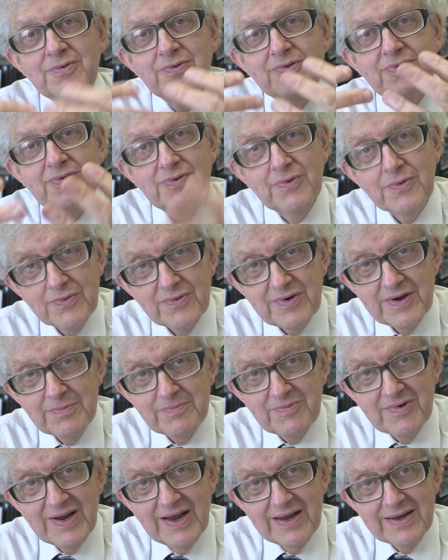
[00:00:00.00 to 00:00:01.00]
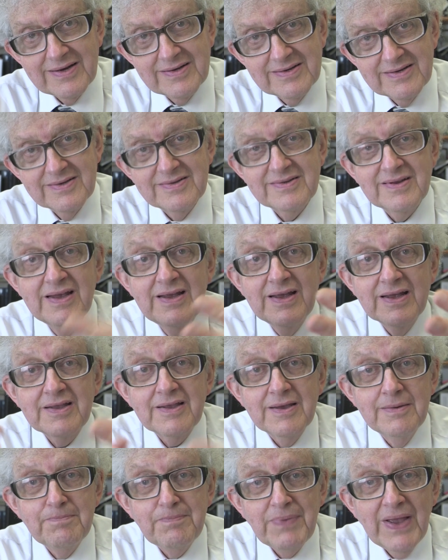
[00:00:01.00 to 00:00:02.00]
on thorium reactors
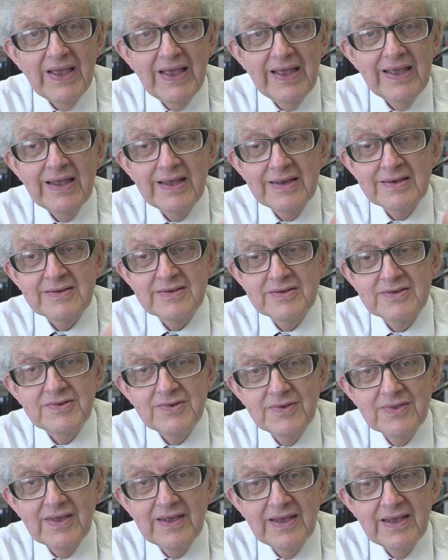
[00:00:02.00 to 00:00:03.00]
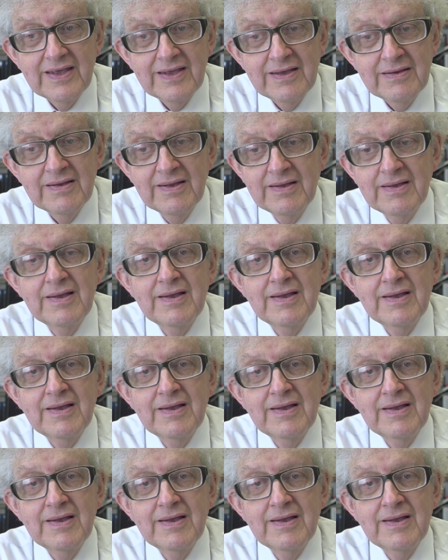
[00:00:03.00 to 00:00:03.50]
compared to the